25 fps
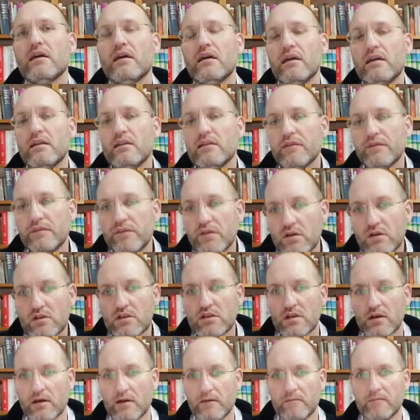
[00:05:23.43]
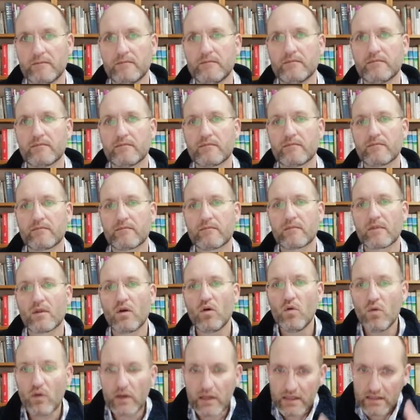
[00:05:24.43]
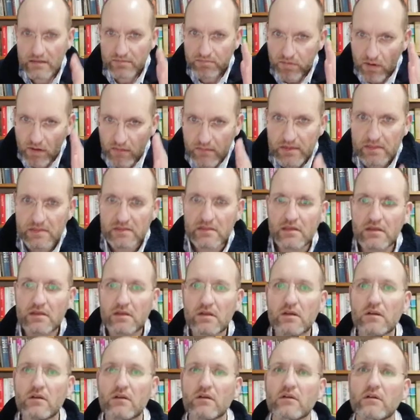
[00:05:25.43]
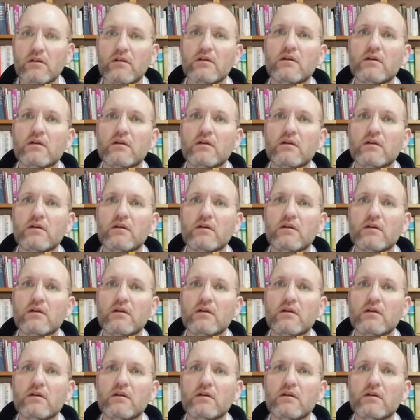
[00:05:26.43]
in the future. All he has promised to do,